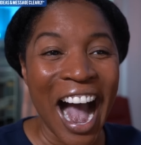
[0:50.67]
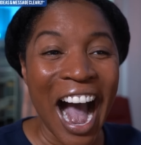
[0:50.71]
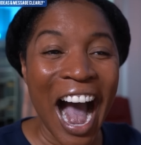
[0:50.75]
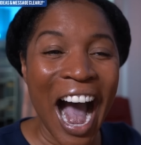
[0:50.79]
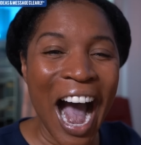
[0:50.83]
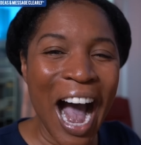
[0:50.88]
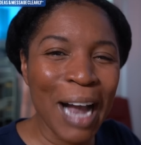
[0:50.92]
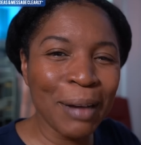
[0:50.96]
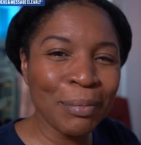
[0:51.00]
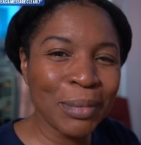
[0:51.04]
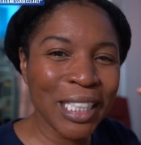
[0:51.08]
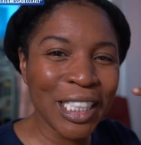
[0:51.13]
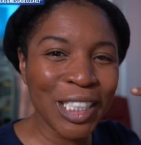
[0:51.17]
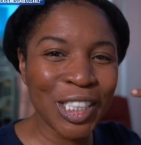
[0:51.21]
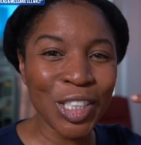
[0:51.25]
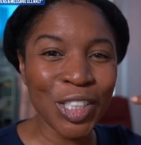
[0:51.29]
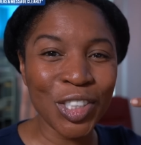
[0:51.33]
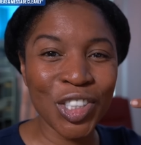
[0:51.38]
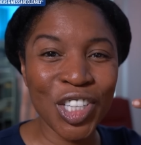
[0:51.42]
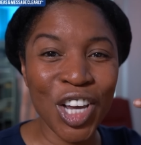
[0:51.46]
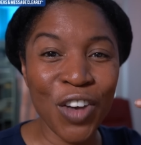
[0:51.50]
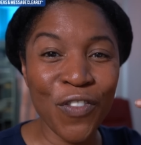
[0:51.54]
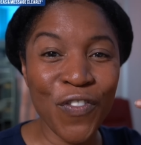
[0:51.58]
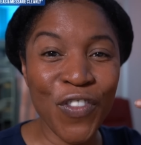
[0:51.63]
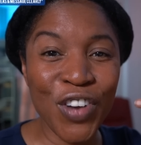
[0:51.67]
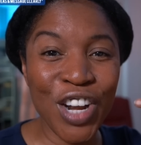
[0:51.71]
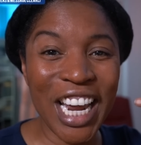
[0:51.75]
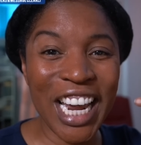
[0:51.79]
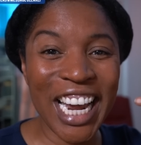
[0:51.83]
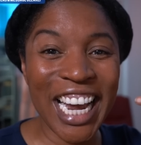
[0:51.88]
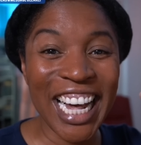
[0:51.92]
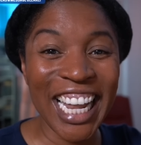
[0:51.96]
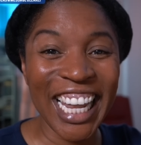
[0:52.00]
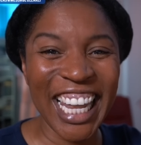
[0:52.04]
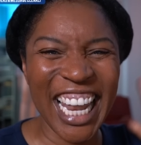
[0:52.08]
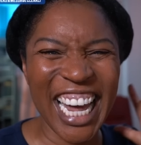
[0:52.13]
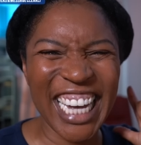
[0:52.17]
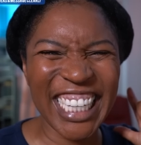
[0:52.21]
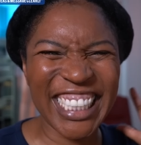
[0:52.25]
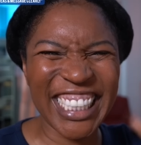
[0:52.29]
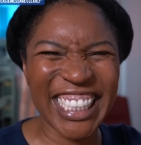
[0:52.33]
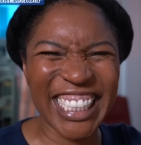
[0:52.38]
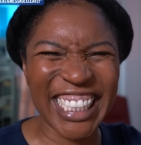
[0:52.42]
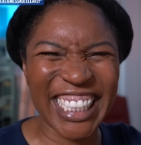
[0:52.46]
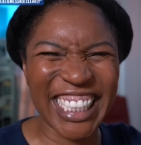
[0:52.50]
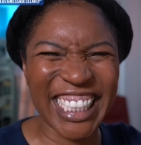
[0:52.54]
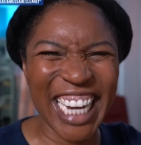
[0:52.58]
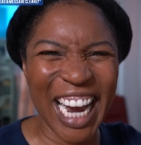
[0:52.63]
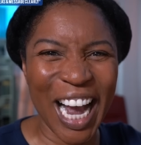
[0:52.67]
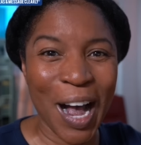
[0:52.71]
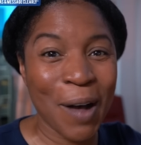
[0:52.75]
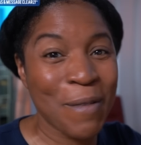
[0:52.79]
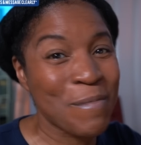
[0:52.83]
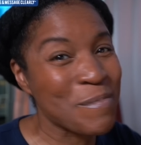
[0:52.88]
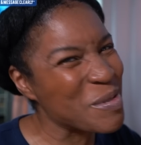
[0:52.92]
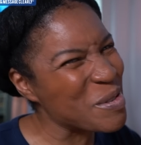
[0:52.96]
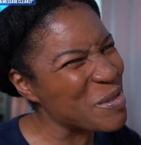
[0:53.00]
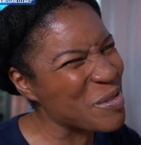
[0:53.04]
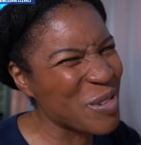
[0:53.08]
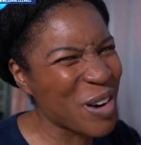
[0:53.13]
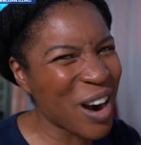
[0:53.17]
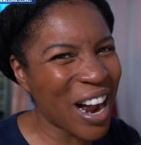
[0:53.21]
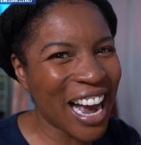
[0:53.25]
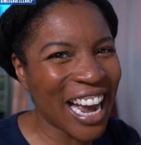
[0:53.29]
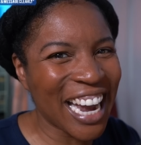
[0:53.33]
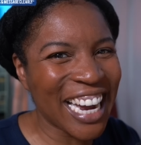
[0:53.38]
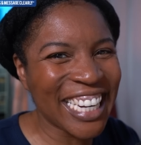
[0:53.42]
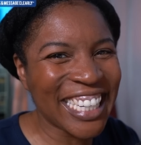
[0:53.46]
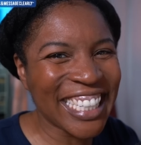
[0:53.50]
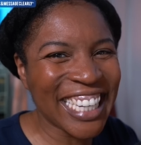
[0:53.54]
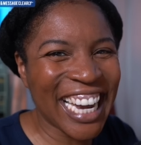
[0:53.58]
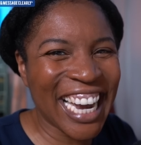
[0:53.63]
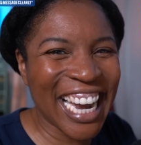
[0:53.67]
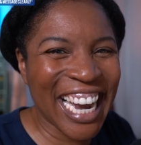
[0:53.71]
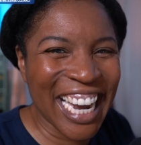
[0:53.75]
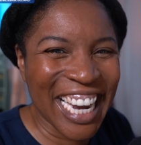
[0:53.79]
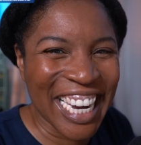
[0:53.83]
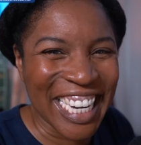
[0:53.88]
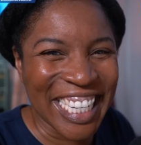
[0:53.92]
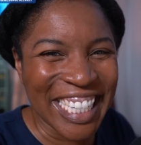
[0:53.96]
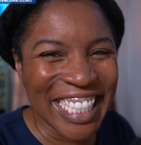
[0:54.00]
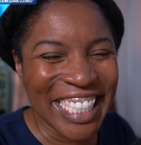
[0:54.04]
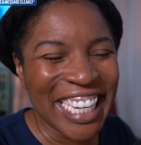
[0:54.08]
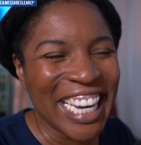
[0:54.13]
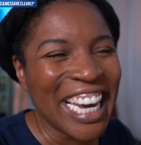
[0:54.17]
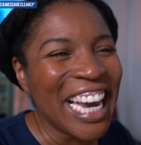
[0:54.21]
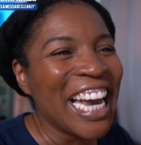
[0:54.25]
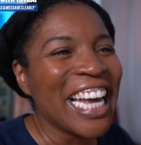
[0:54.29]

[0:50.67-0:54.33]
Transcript: I'm teacher Tiffani. Let's jump right in.